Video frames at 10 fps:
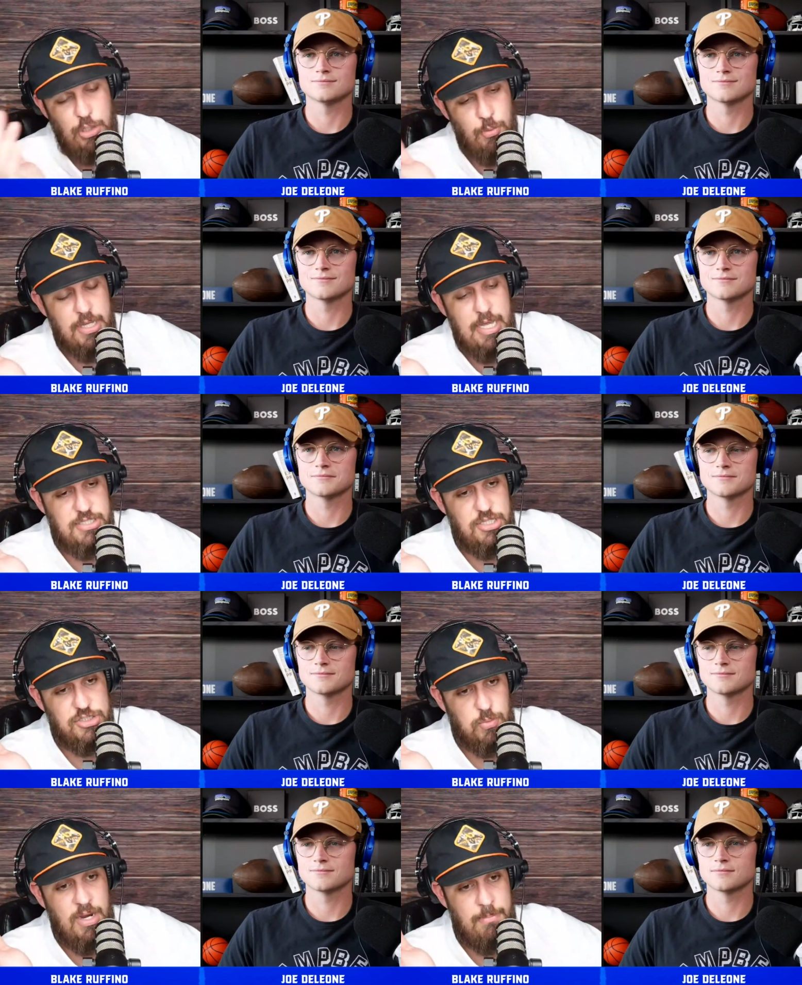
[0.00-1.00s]
Speaker 1: you want to get to
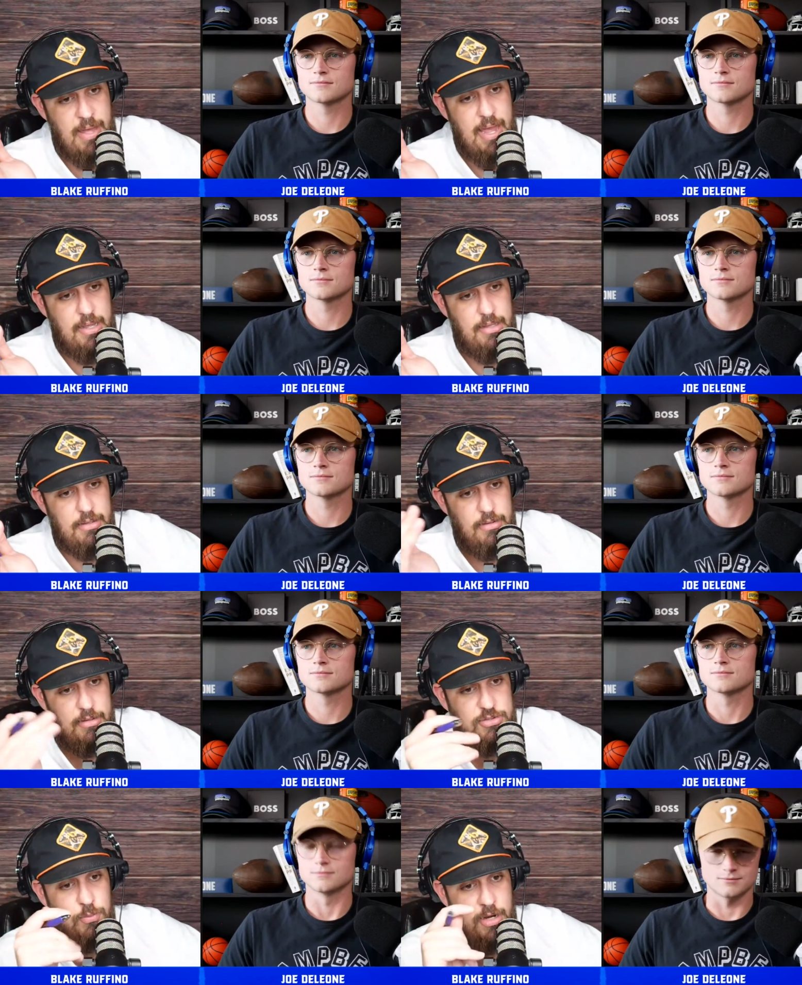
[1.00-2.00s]
this running back?
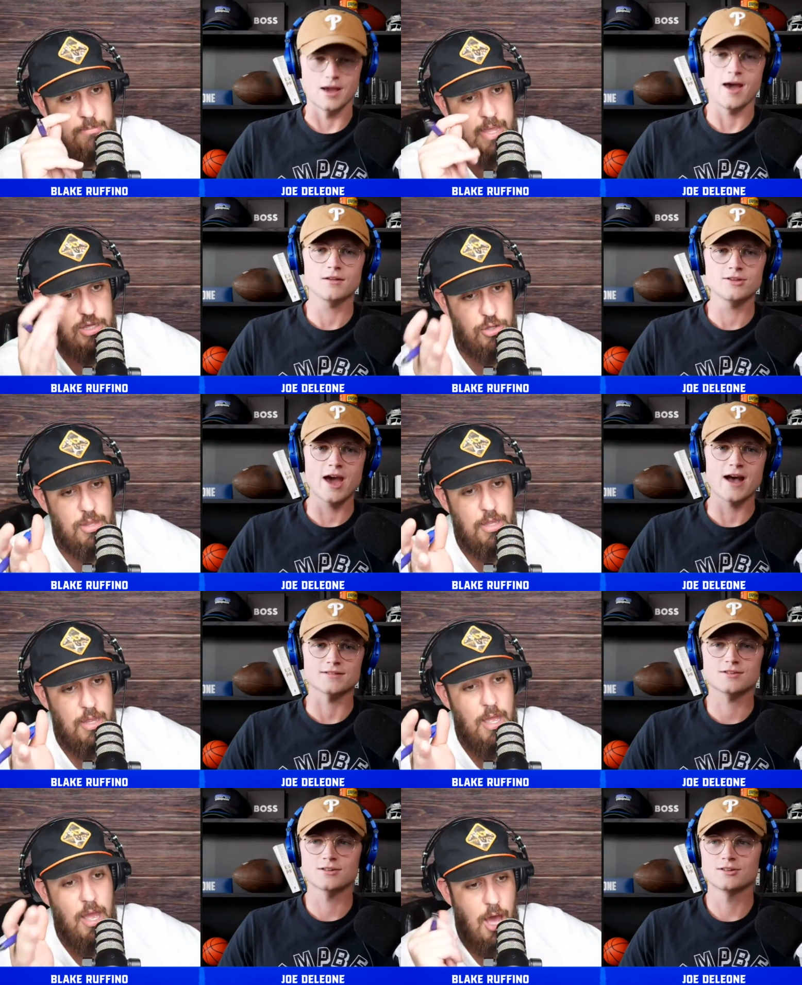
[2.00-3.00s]
This running hell back?
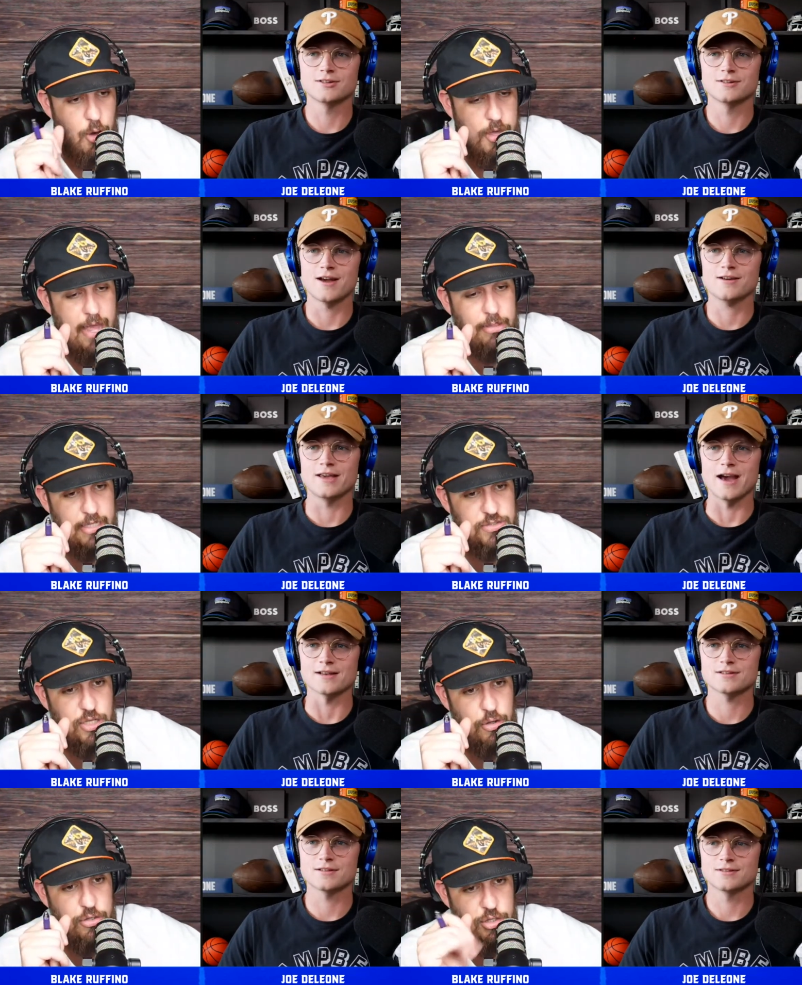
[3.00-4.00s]
yes. Okay, hell let's
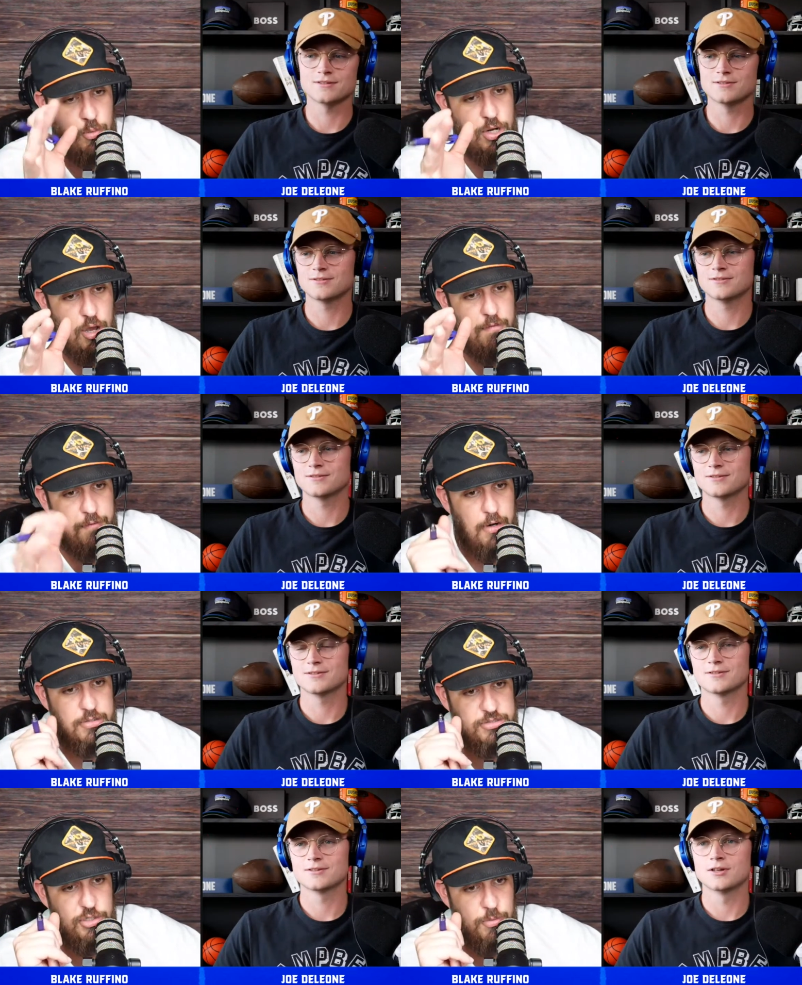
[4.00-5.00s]
yes. go. You want to go
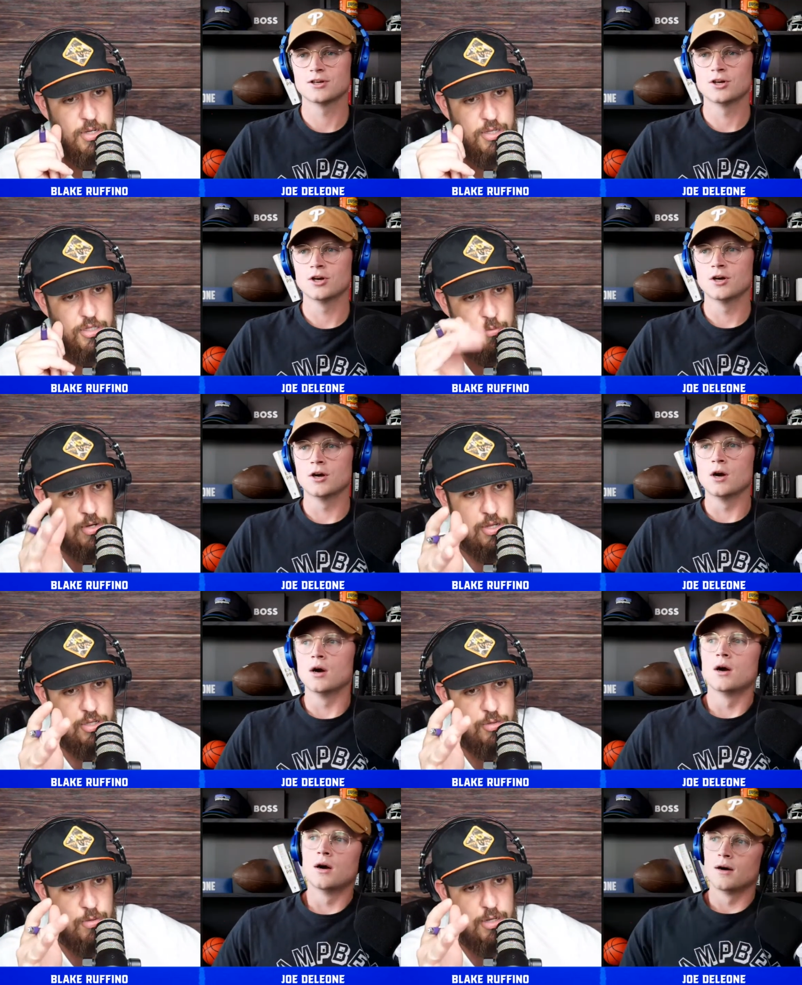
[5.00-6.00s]
first? You want to you want
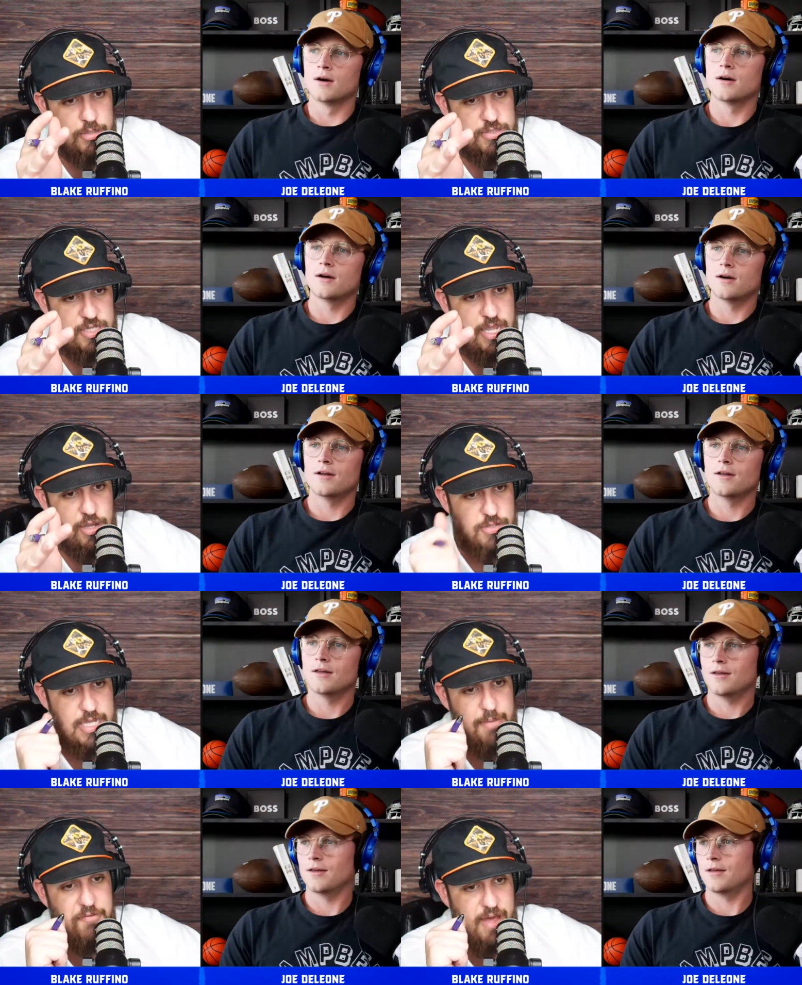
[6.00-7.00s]
to you want to say your
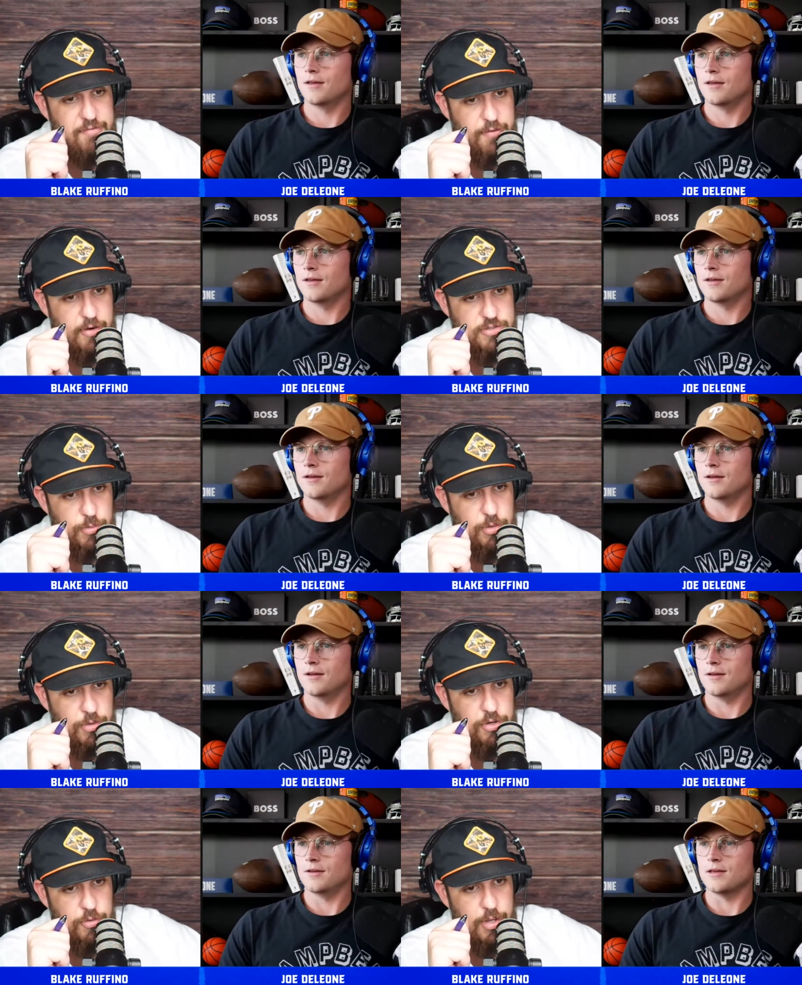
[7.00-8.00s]
top five first? What do you
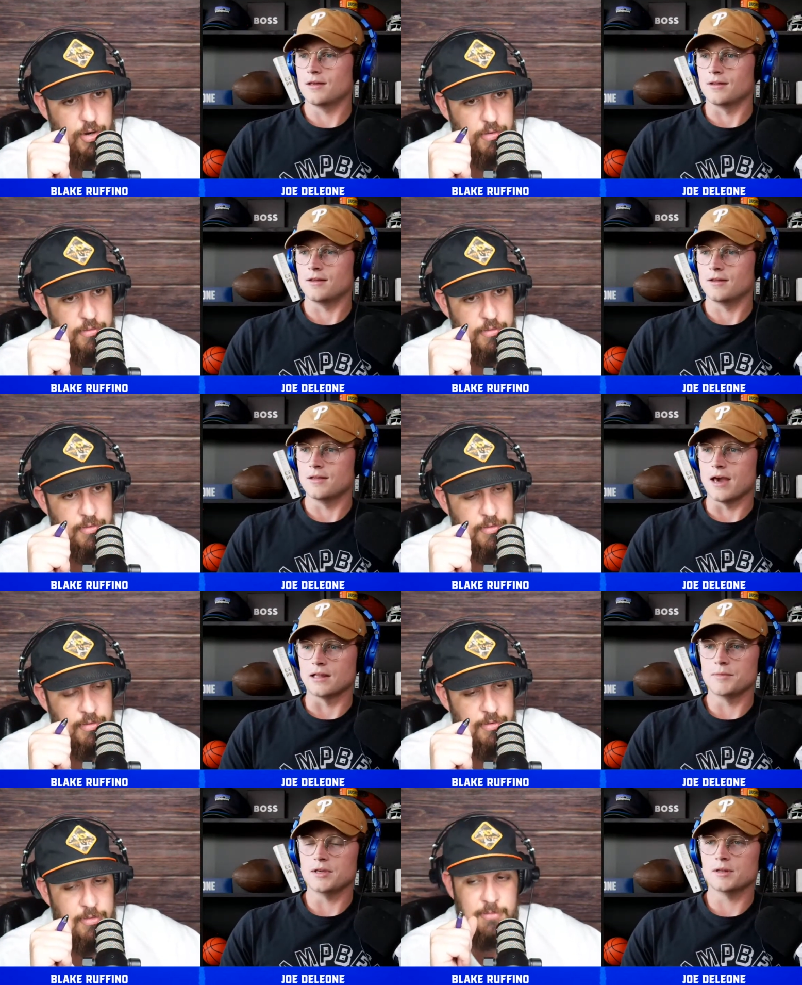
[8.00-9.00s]
want to do here?
Speaker 2: Yeah,
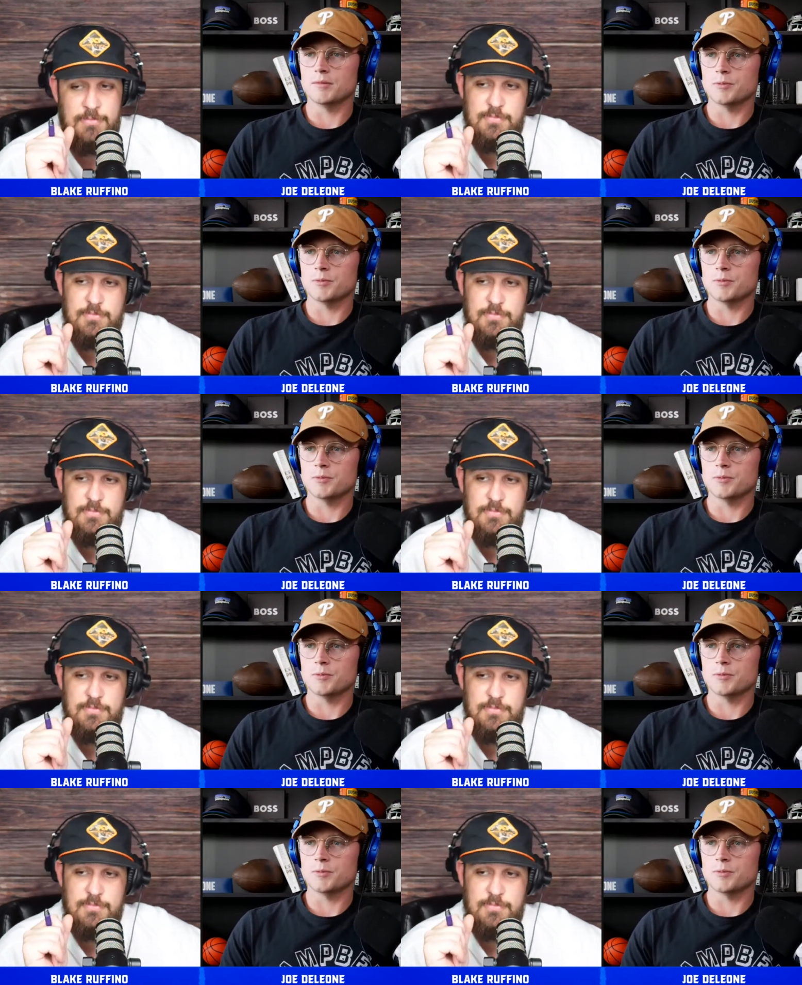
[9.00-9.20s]
let me let me